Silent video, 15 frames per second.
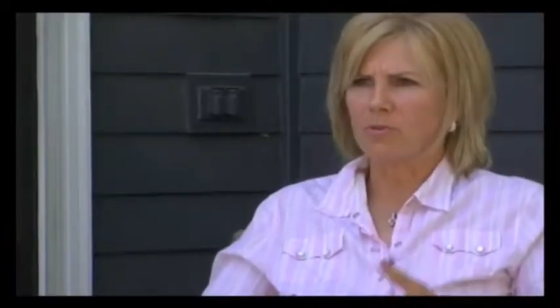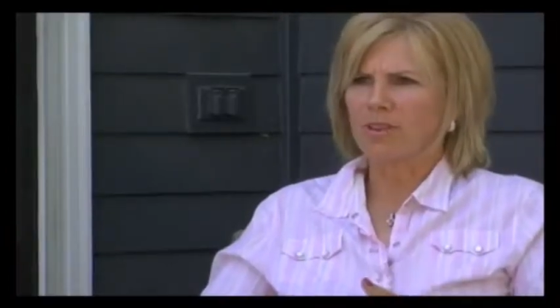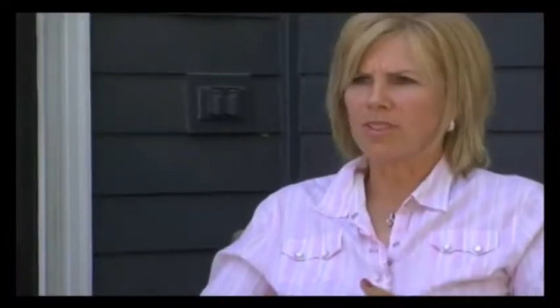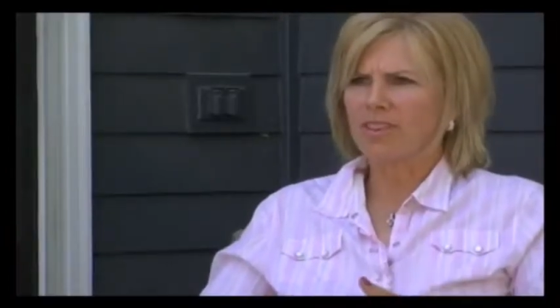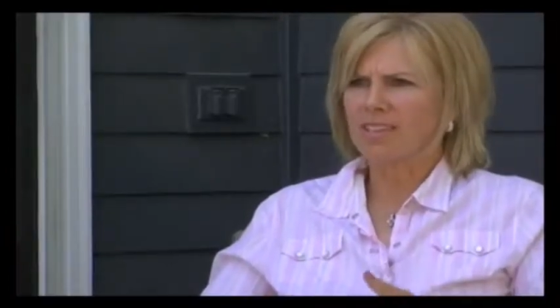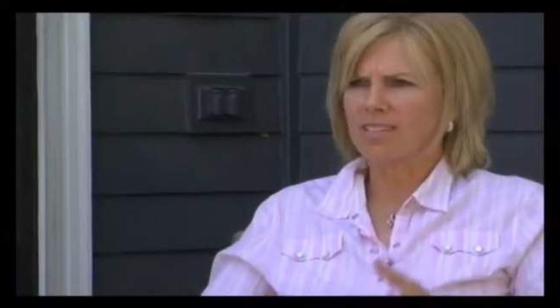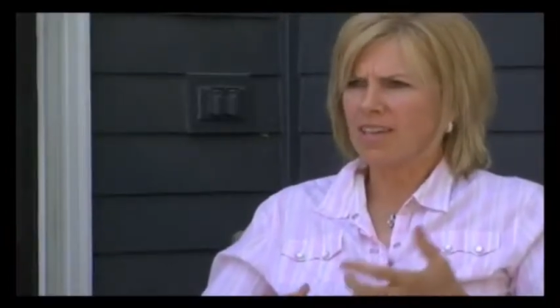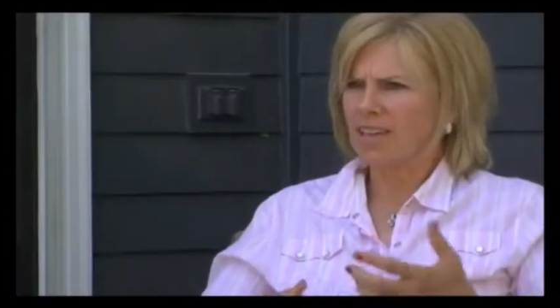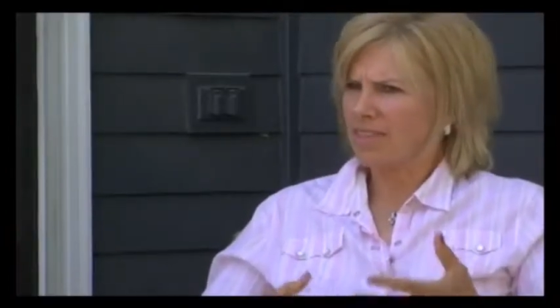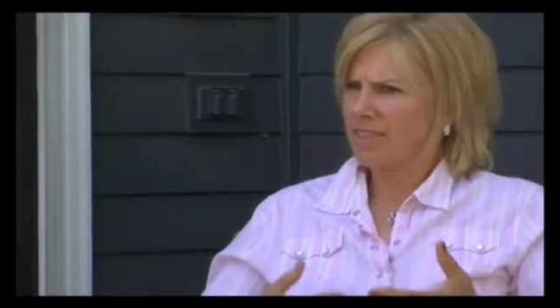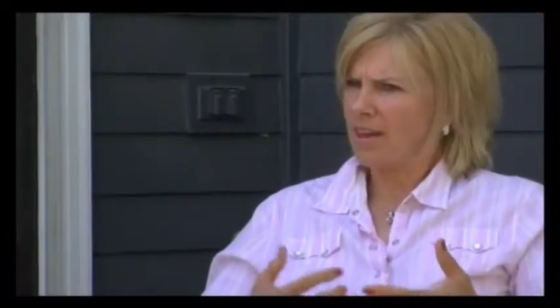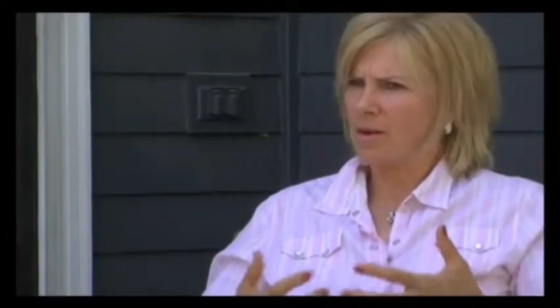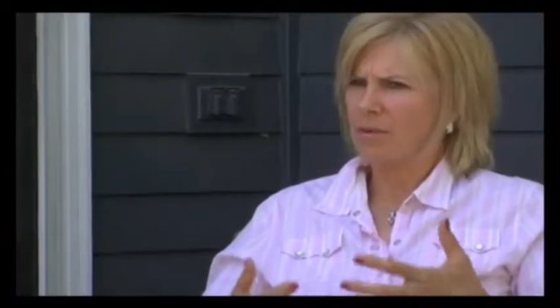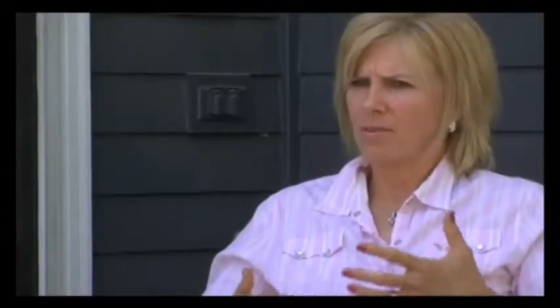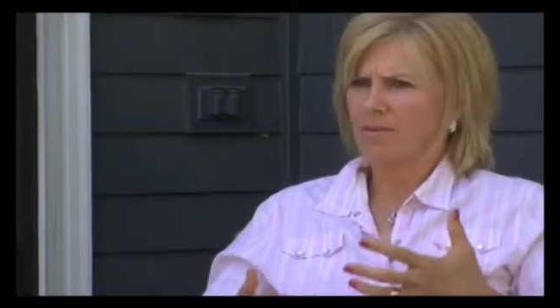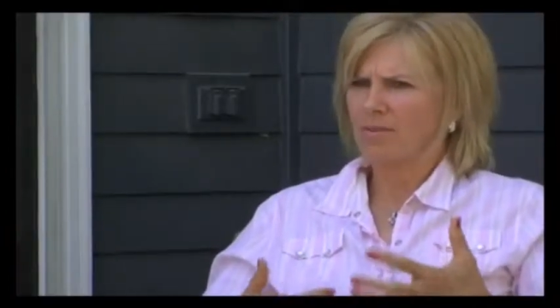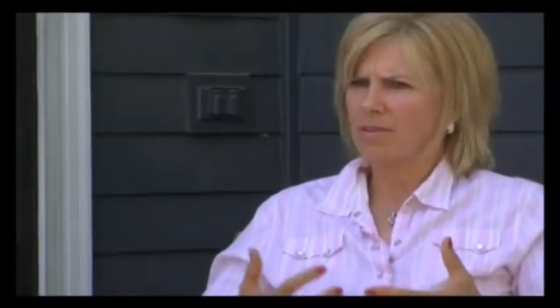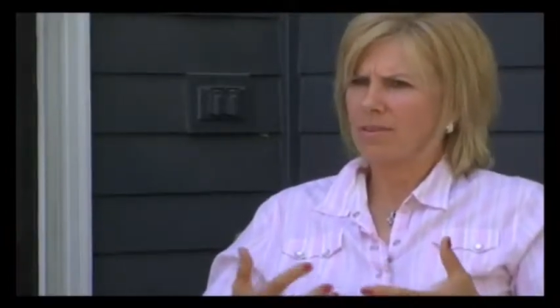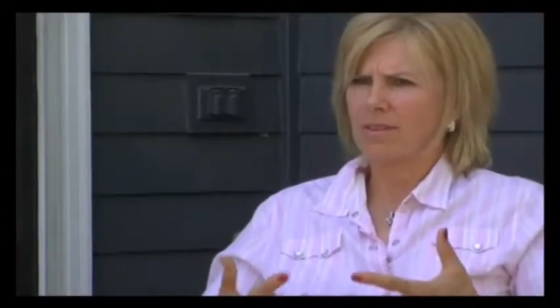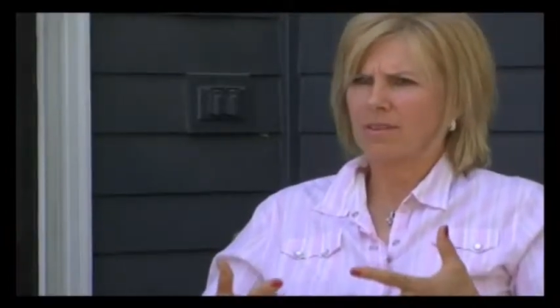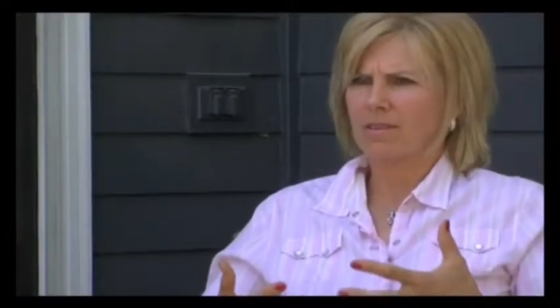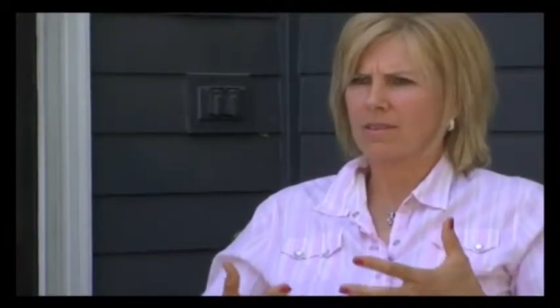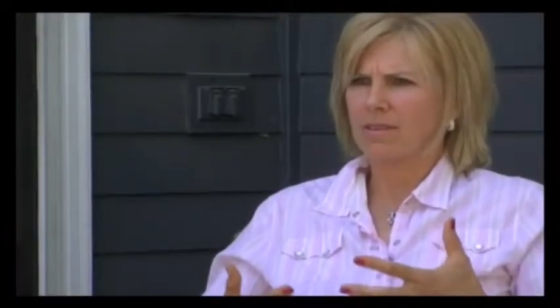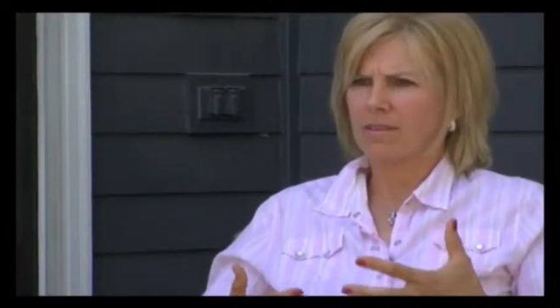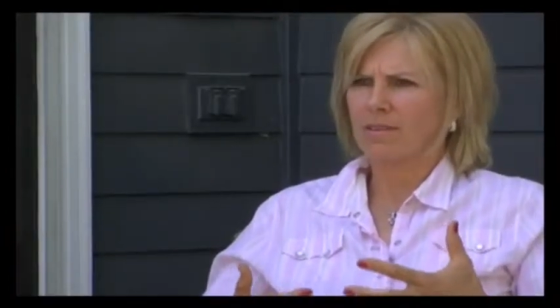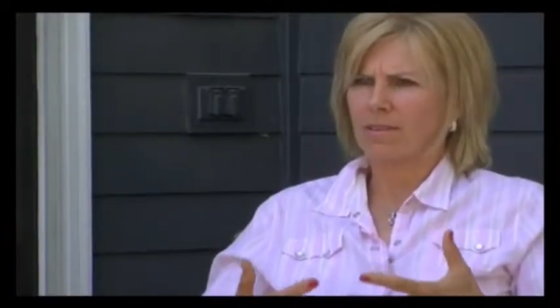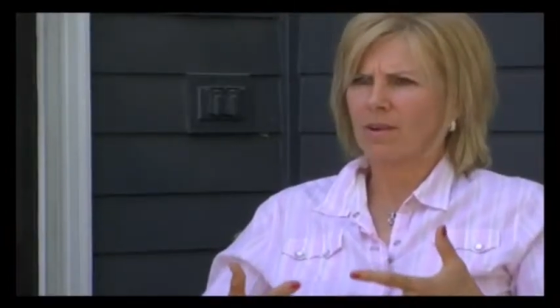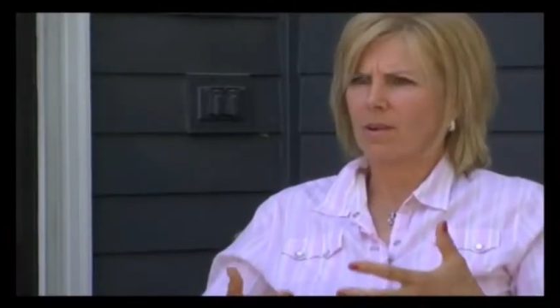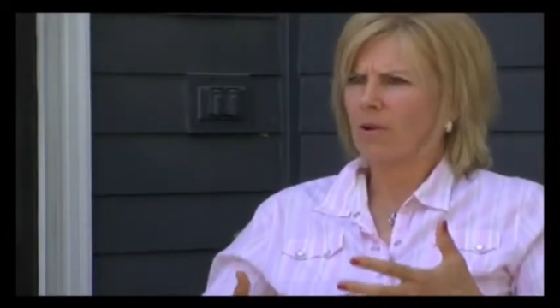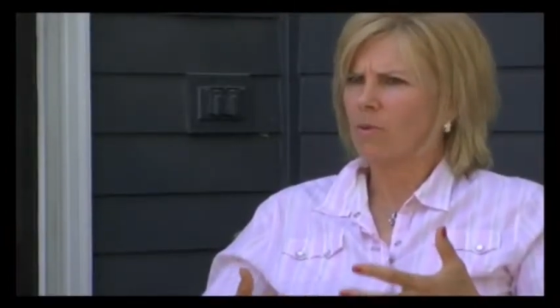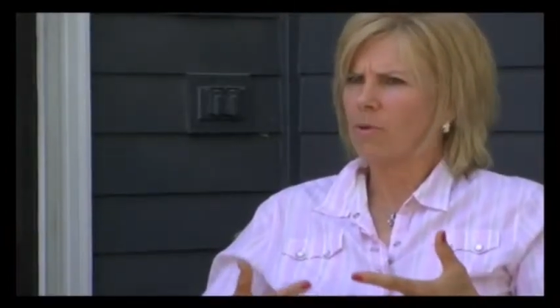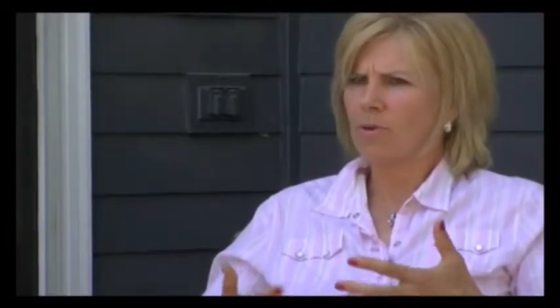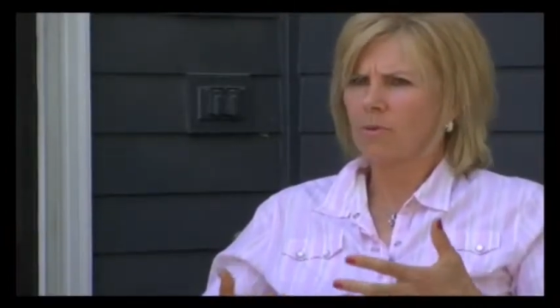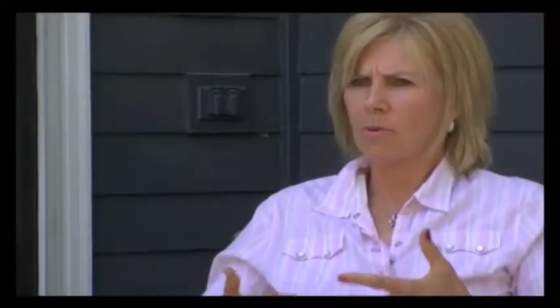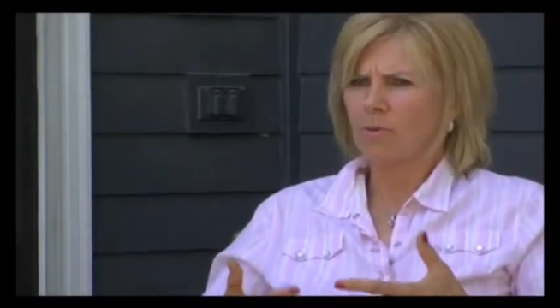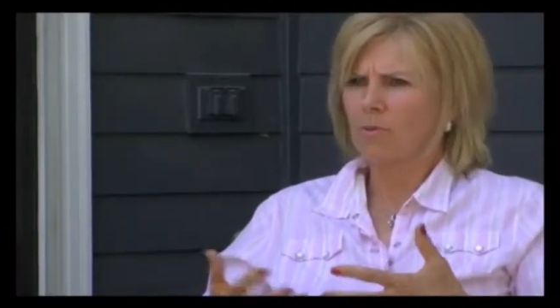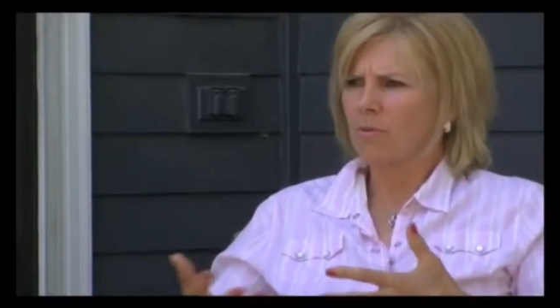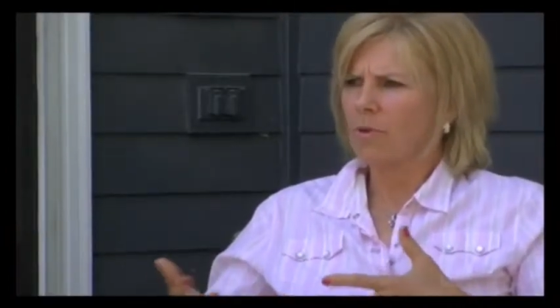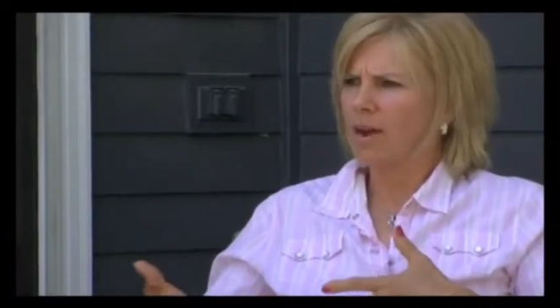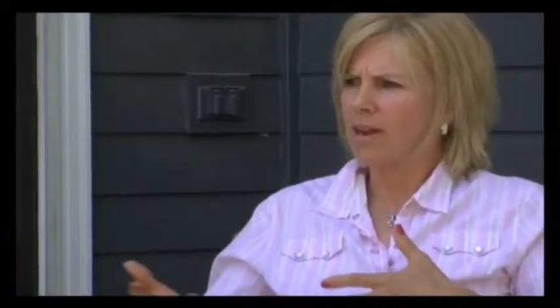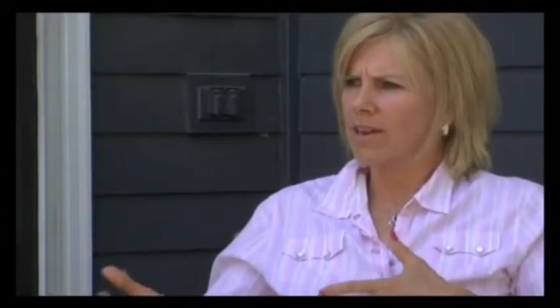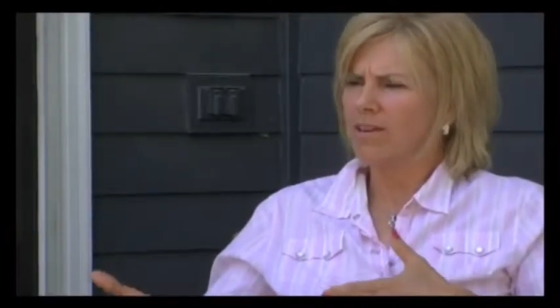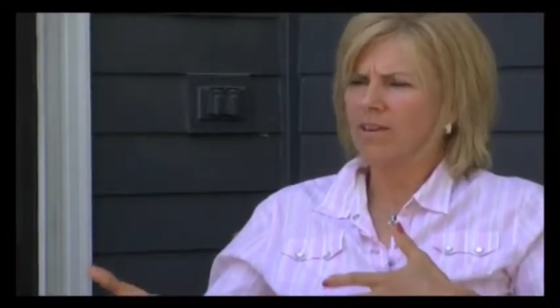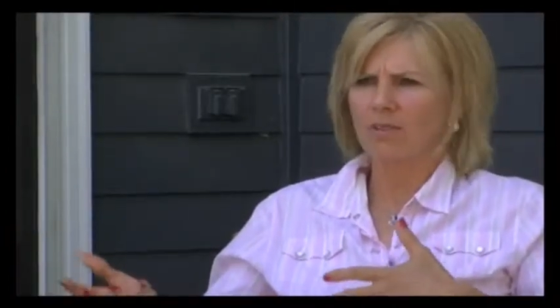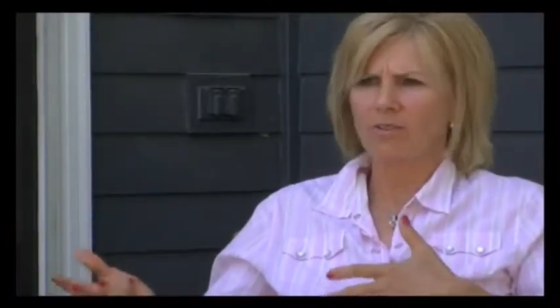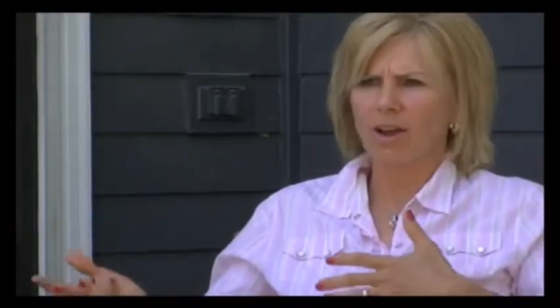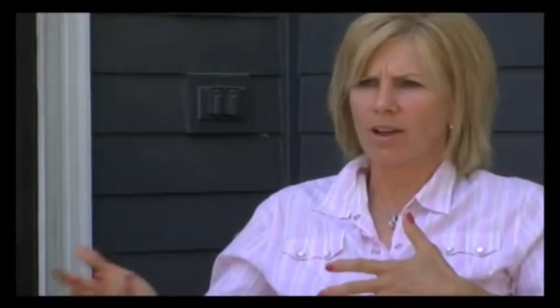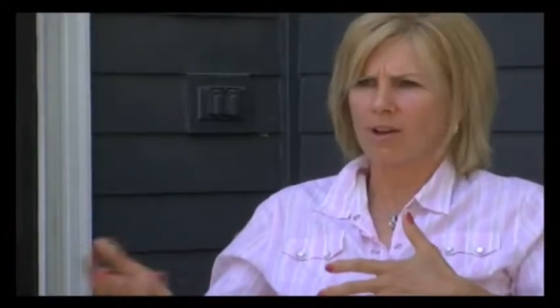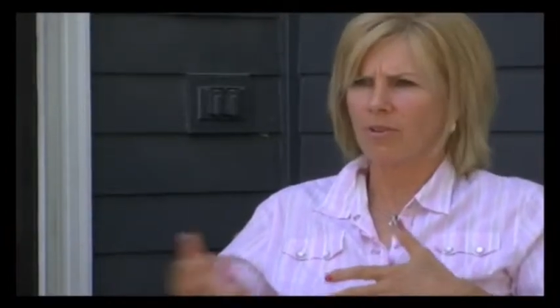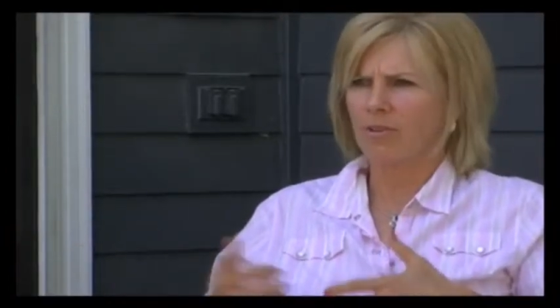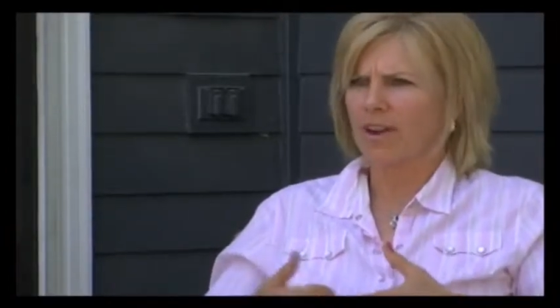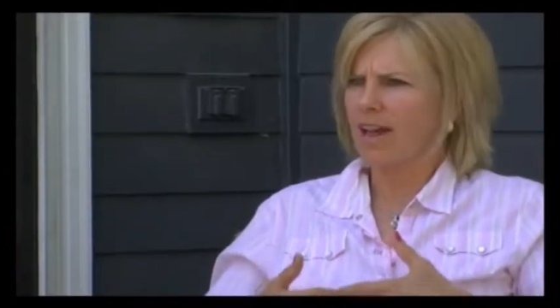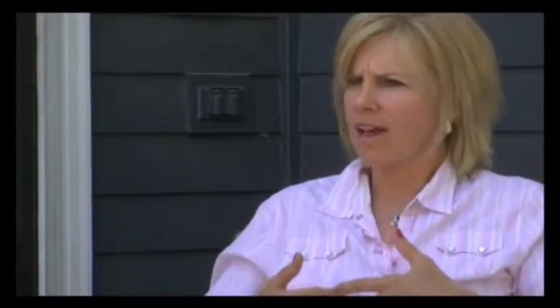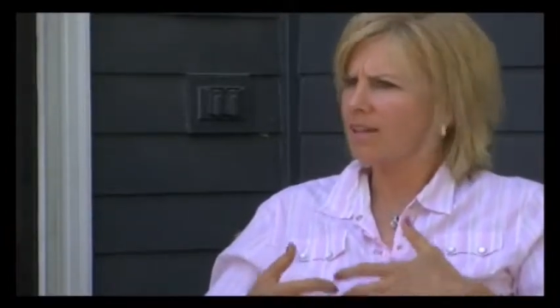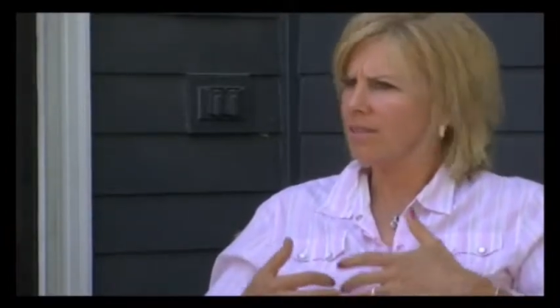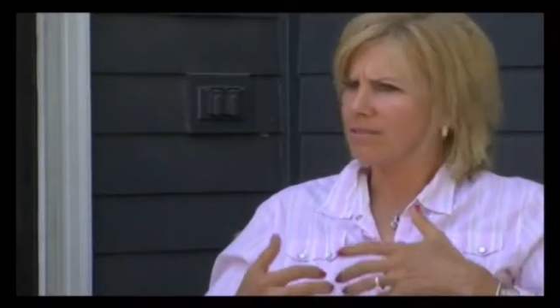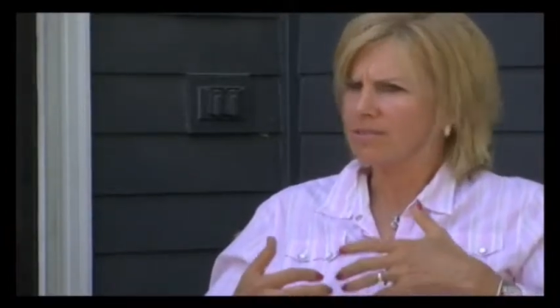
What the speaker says: with because I thought, you know, I wonder why you're not going out,